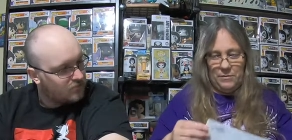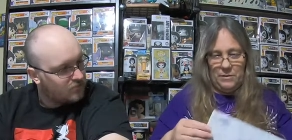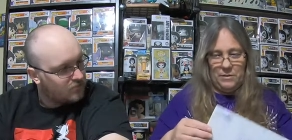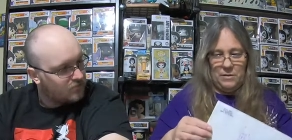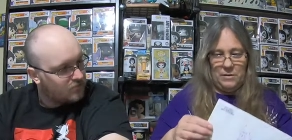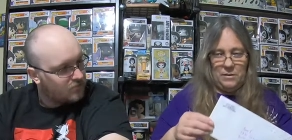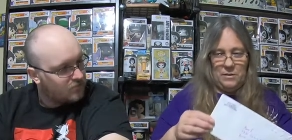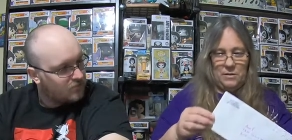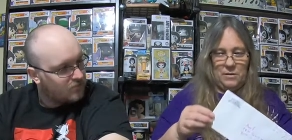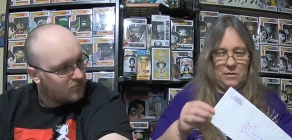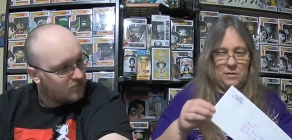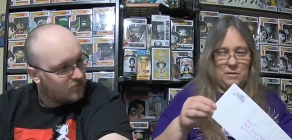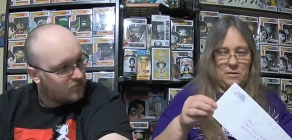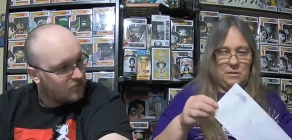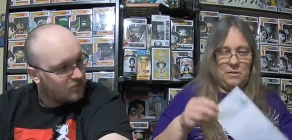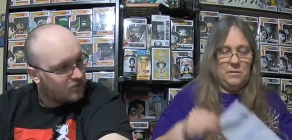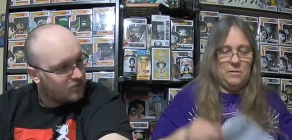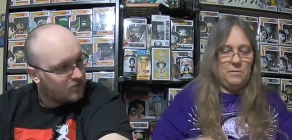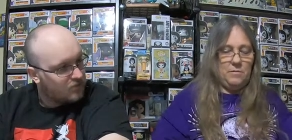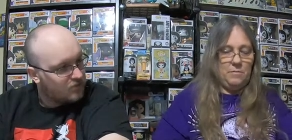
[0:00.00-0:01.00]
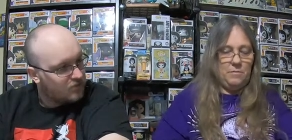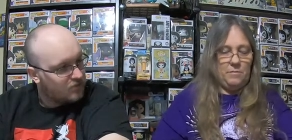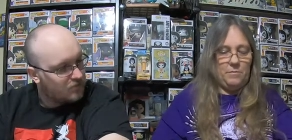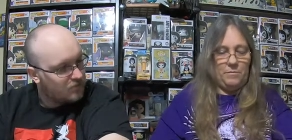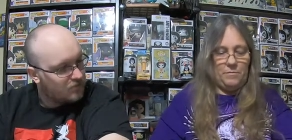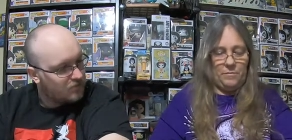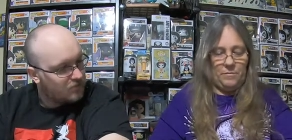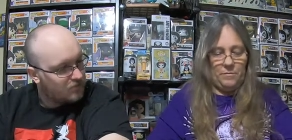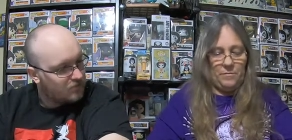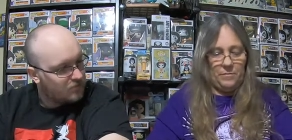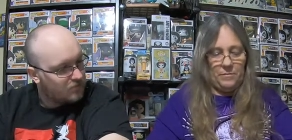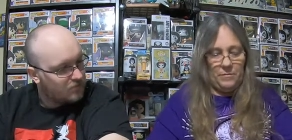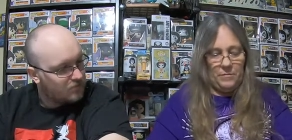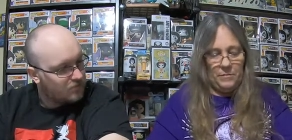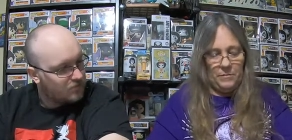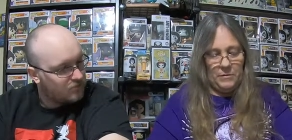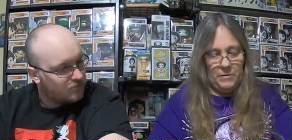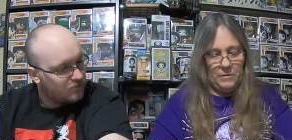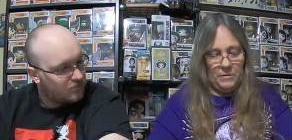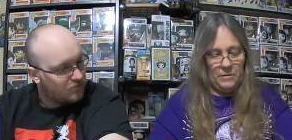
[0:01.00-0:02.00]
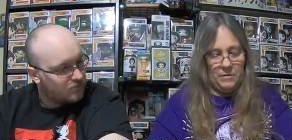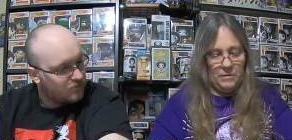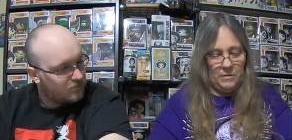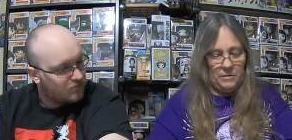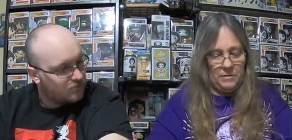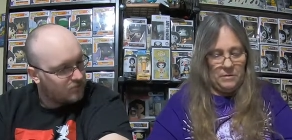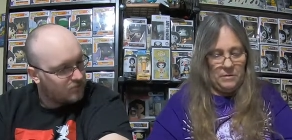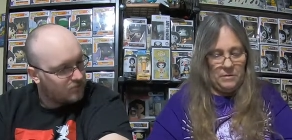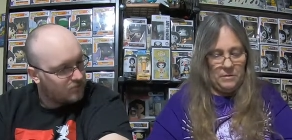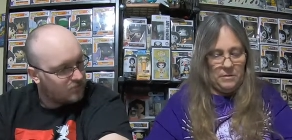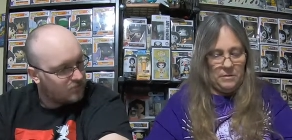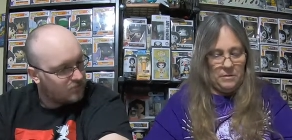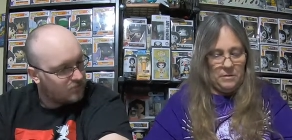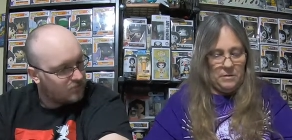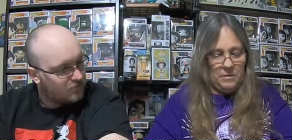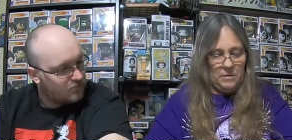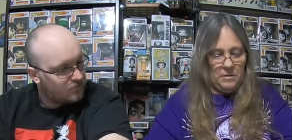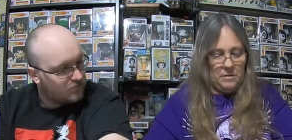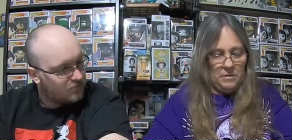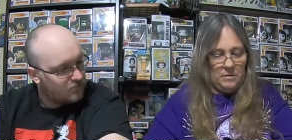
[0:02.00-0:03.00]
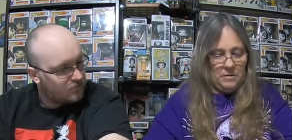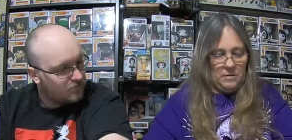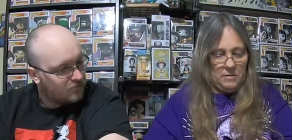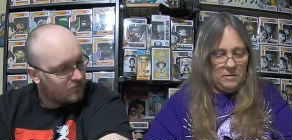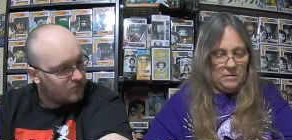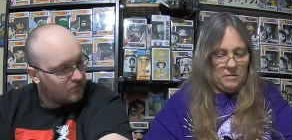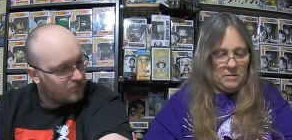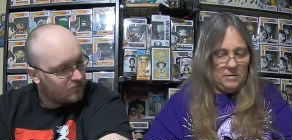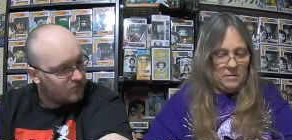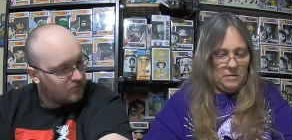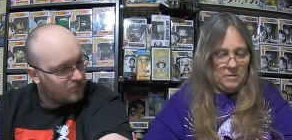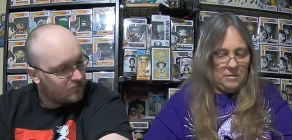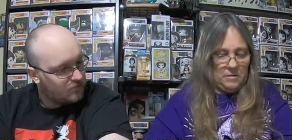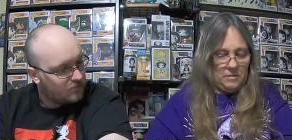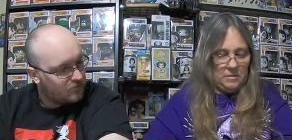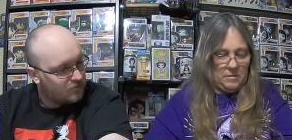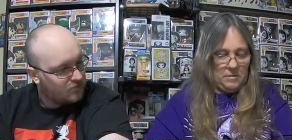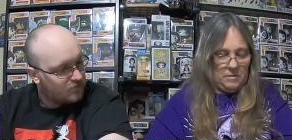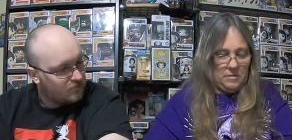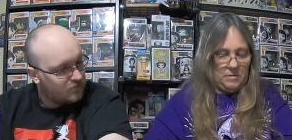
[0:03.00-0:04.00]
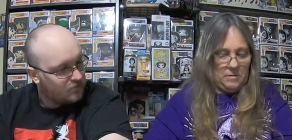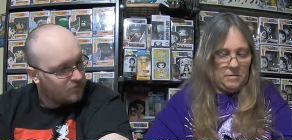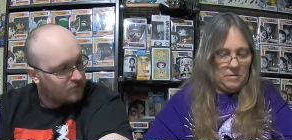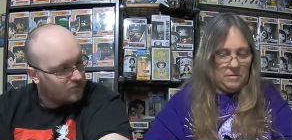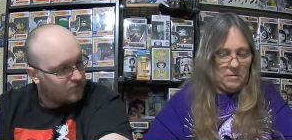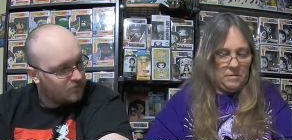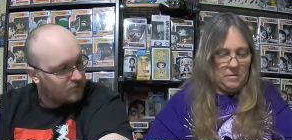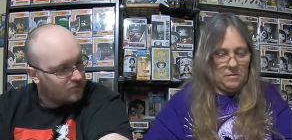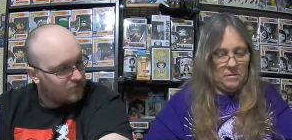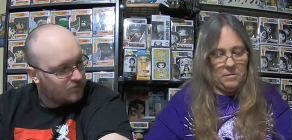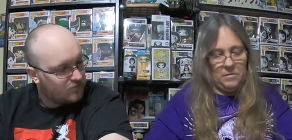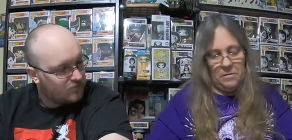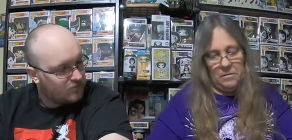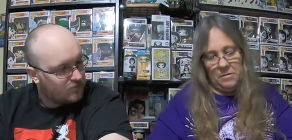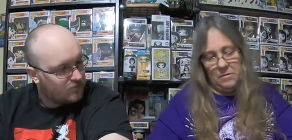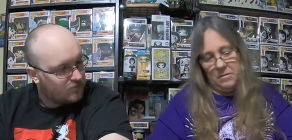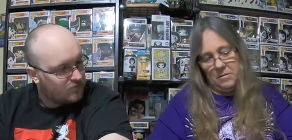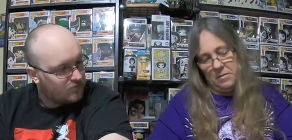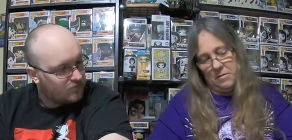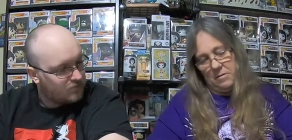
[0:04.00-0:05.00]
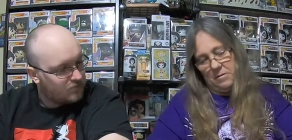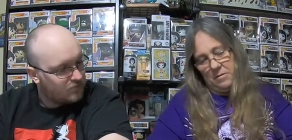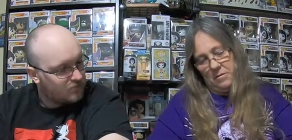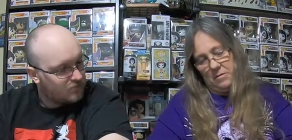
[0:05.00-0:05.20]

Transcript: [no speech]